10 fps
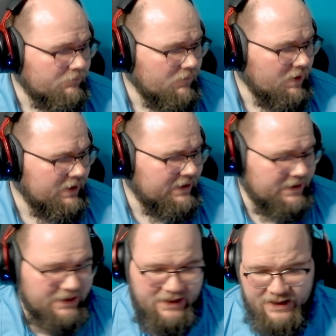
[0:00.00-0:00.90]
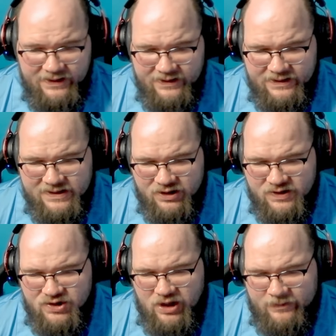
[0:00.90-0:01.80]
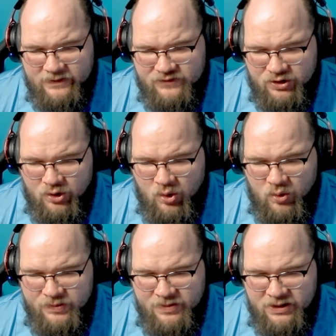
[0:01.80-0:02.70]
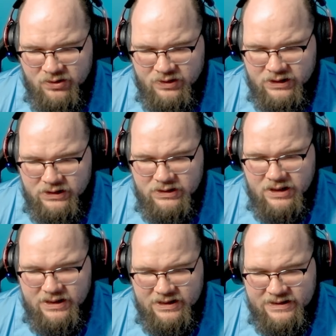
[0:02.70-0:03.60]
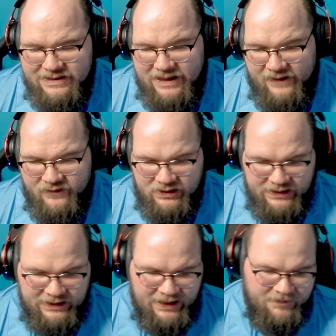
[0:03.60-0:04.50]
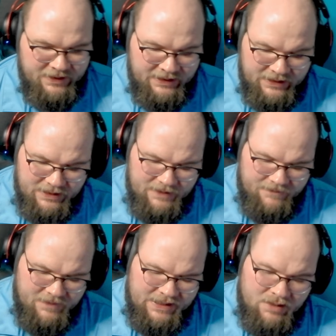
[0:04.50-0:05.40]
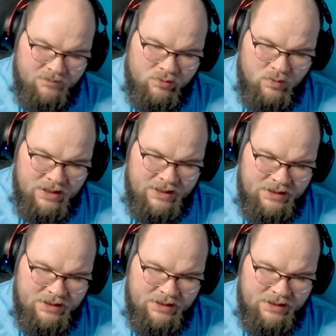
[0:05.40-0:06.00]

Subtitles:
This Shoplifter Goldbeard is definitely going to be my #1